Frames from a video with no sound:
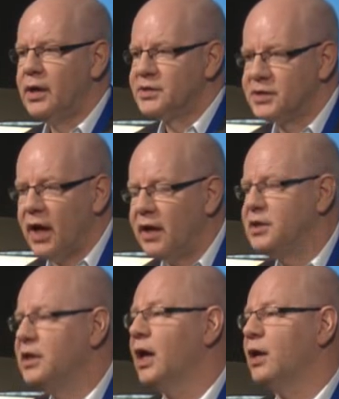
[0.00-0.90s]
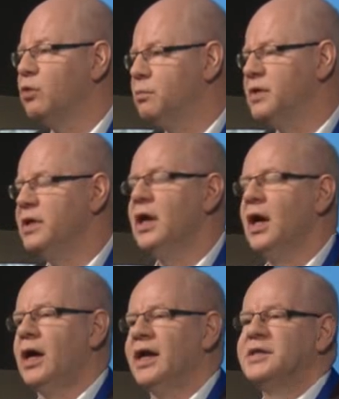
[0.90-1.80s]
starting and will be
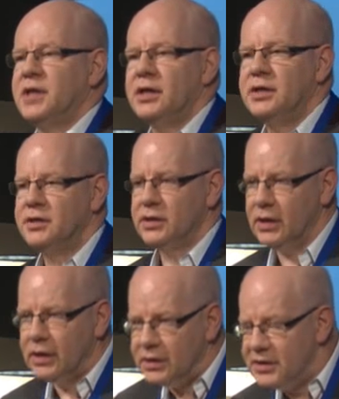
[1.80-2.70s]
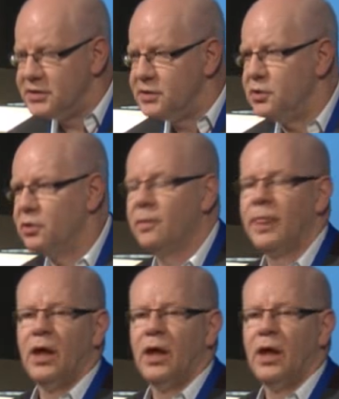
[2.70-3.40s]
extended this year.